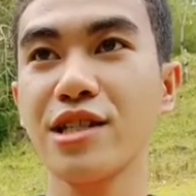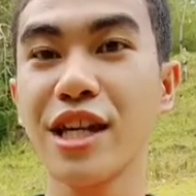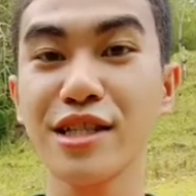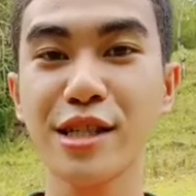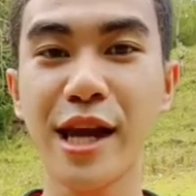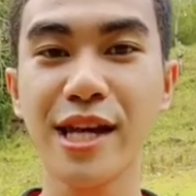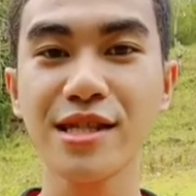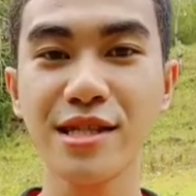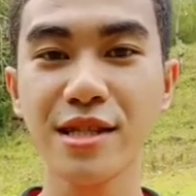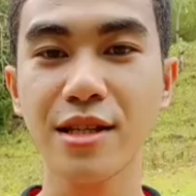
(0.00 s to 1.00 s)

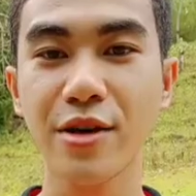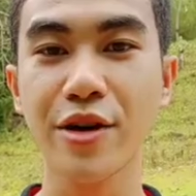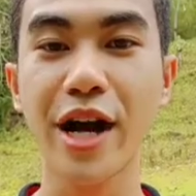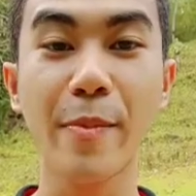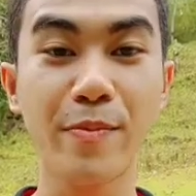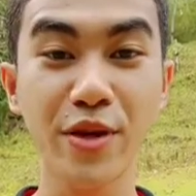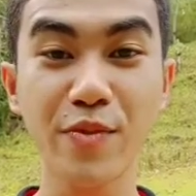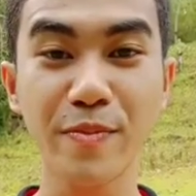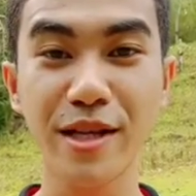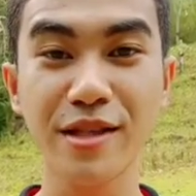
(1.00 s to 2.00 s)
children or a
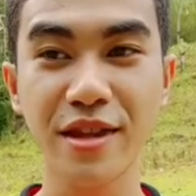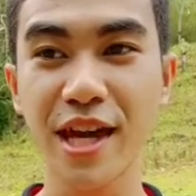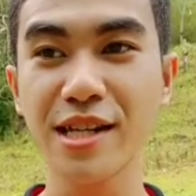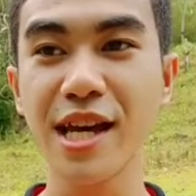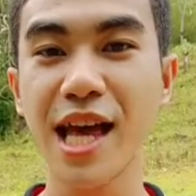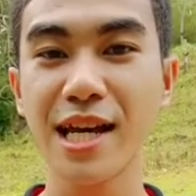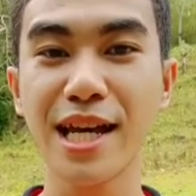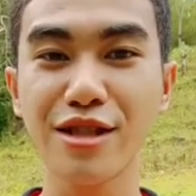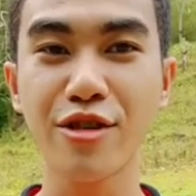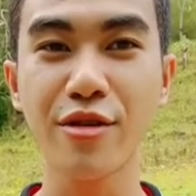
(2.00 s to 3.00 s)
pupil, then
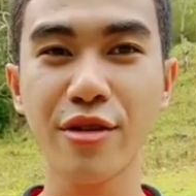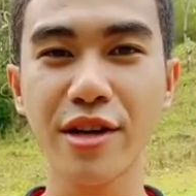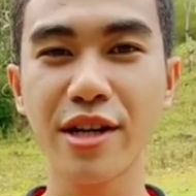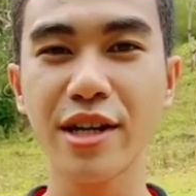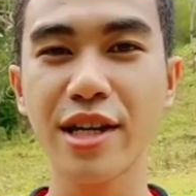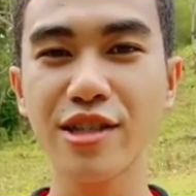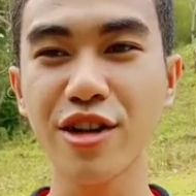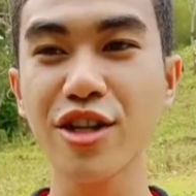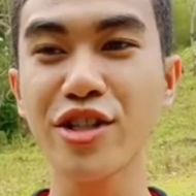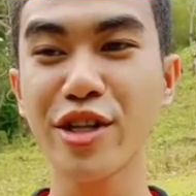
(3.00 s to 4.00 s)
let your
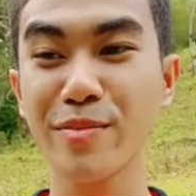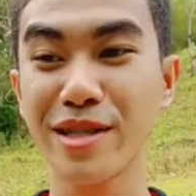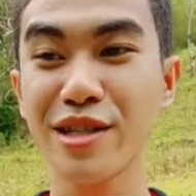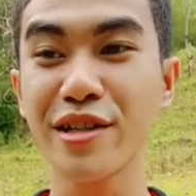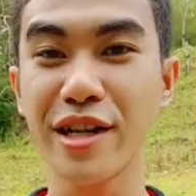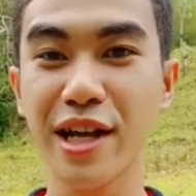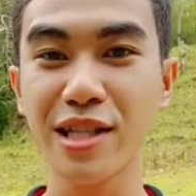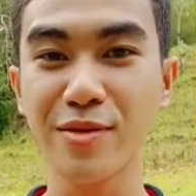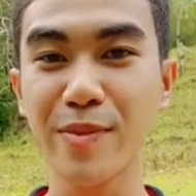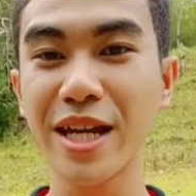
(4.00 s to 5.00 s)
instructional
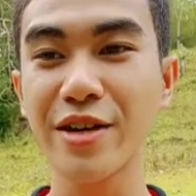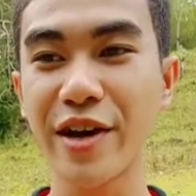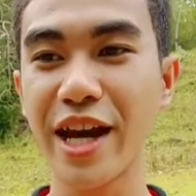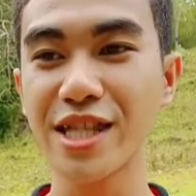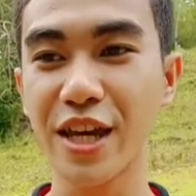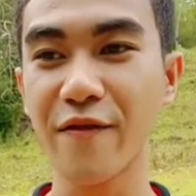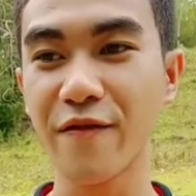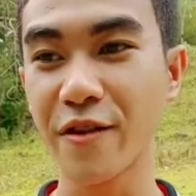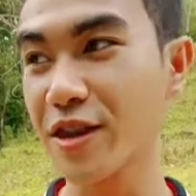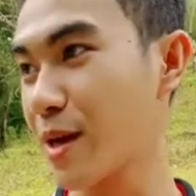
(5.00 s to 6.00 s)
materials be creative
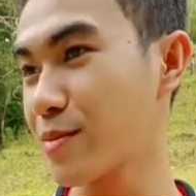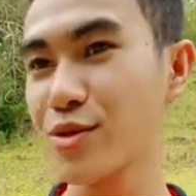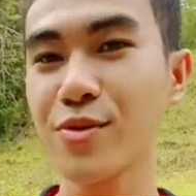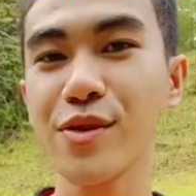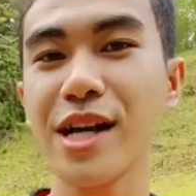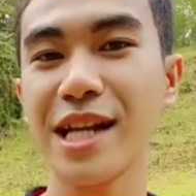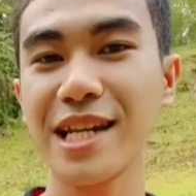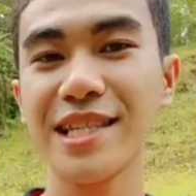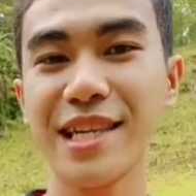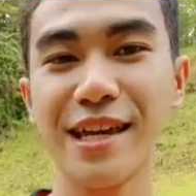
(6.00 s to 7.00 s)
for them to
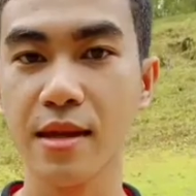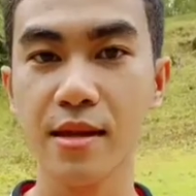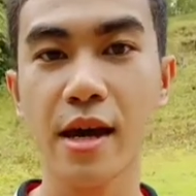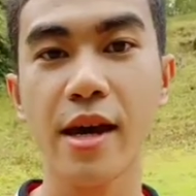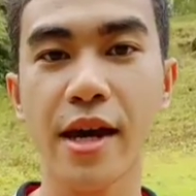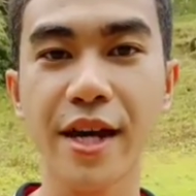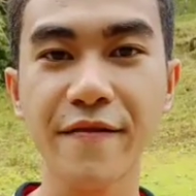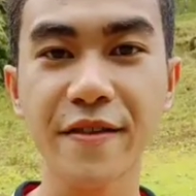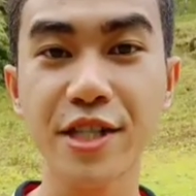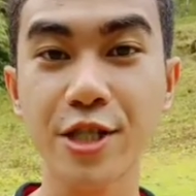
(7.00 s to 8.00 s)
listen.
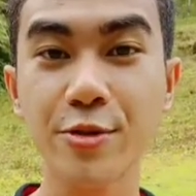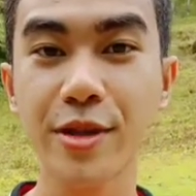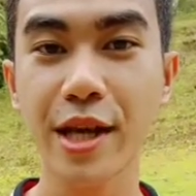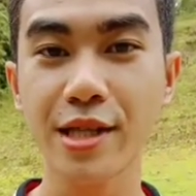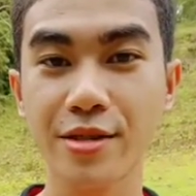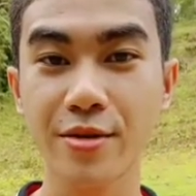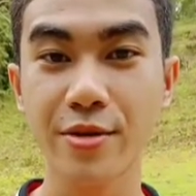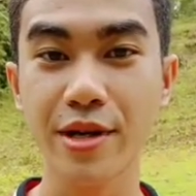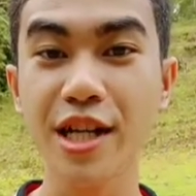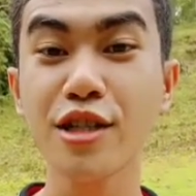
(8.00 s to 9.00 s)
Every student
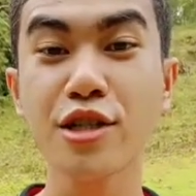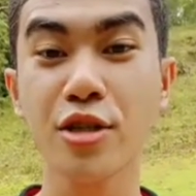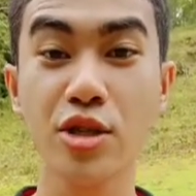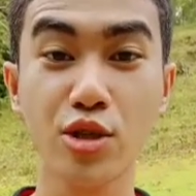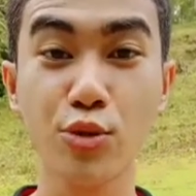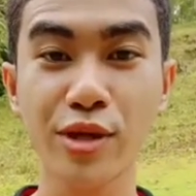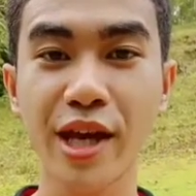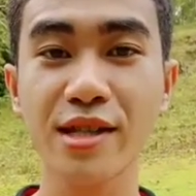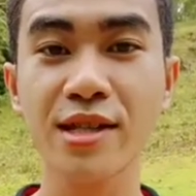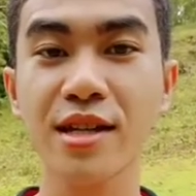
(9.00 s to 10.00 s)
or each student